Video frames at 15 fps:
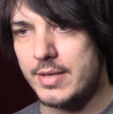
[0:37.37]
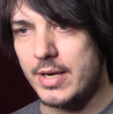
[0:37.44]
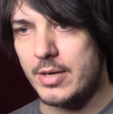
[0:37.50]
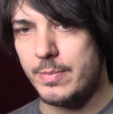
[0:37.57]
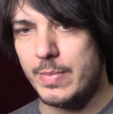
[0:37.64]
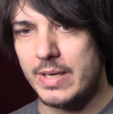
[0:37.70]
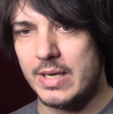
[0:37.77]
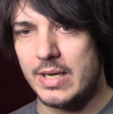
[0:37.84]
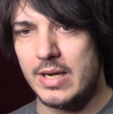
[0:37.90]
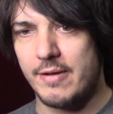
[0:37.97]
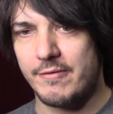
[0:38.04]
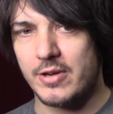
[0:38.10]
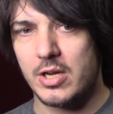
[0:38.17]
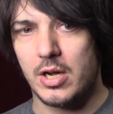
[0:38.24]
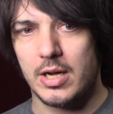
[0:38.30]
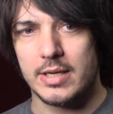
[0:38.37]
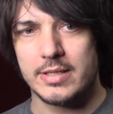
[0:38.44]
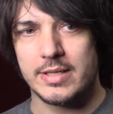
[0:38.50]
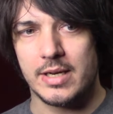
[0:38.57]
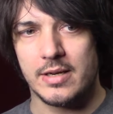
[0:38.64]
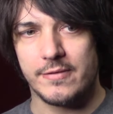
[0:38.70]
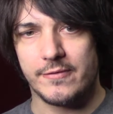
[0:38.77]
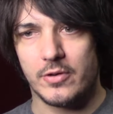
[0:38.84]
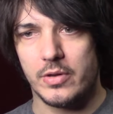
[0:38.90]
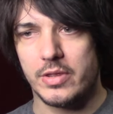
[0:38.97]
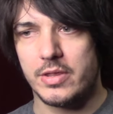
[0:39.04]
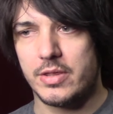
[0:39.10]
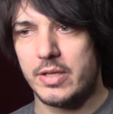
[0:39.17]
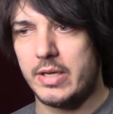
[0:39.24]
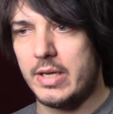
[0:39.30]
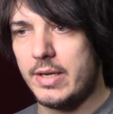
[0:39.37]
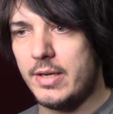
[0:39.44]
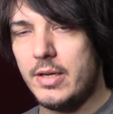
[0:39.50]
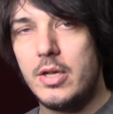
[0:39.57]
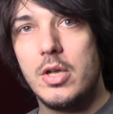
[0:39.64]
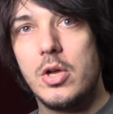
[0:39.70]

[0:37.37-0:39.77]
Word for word: there'd be enough content for the